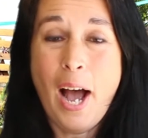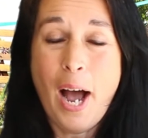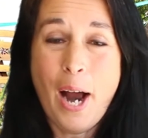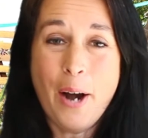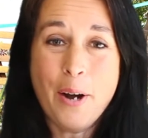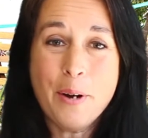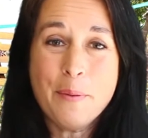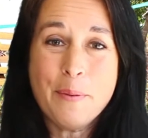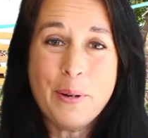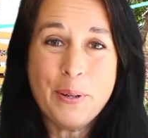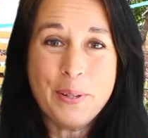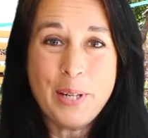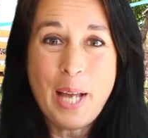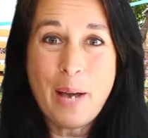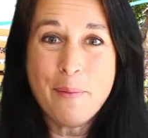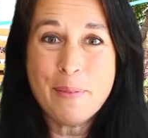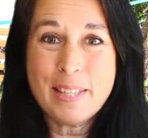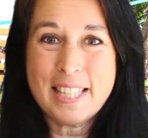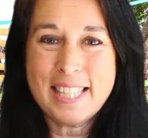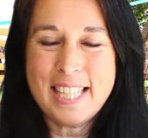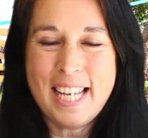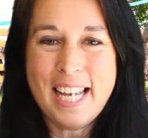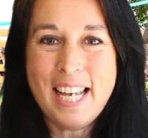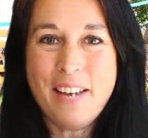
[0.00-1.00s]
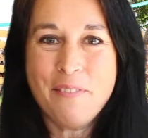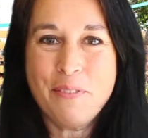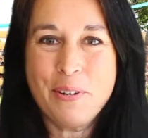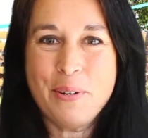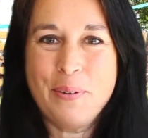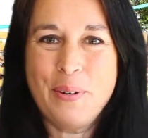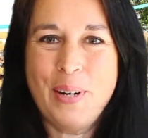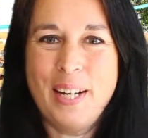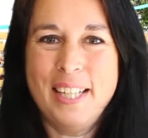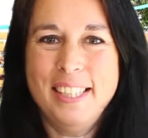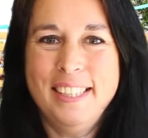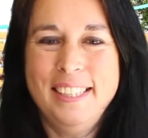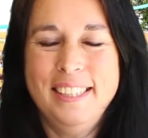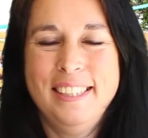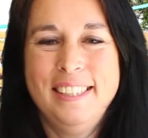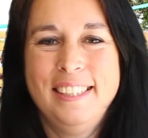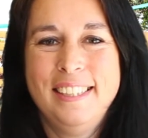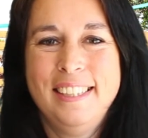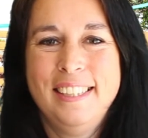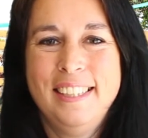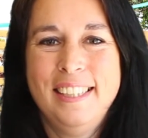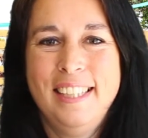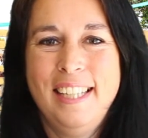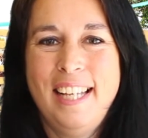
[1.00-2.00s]
Haribo, namaste everyone.
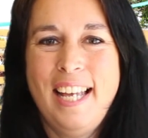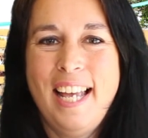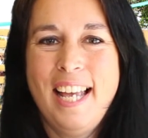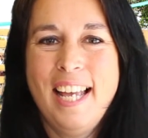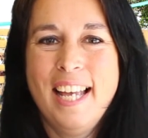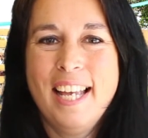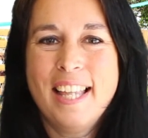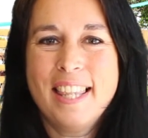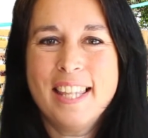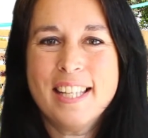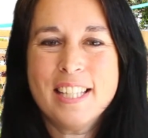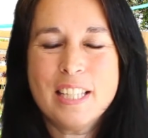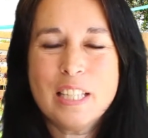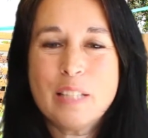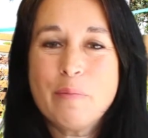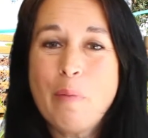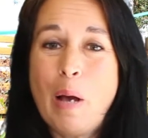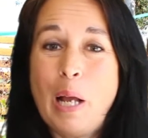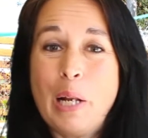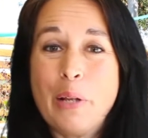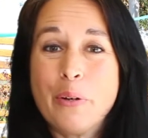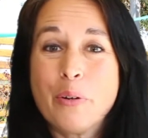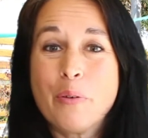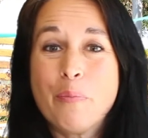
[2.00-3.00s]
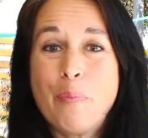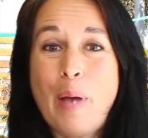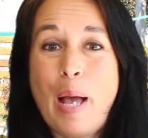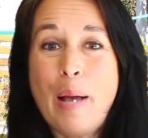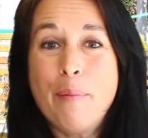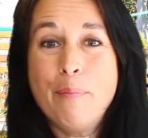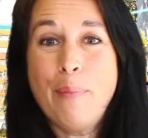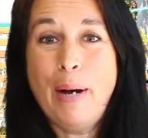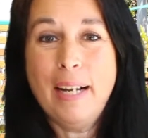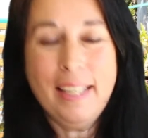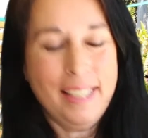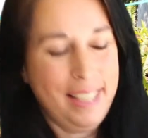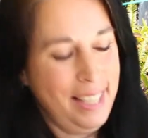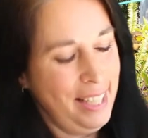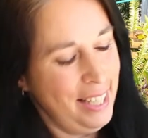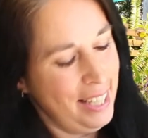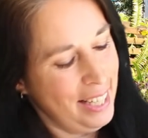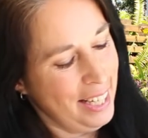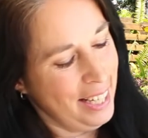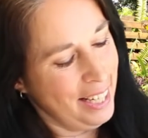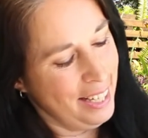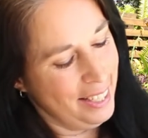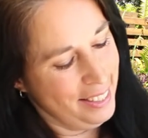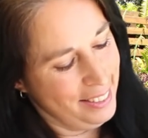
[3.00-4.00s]
This is my little pet monkey
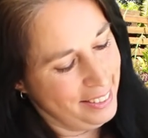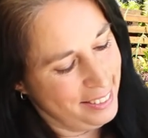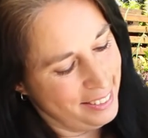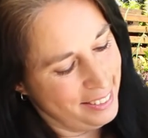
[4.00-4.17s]
here.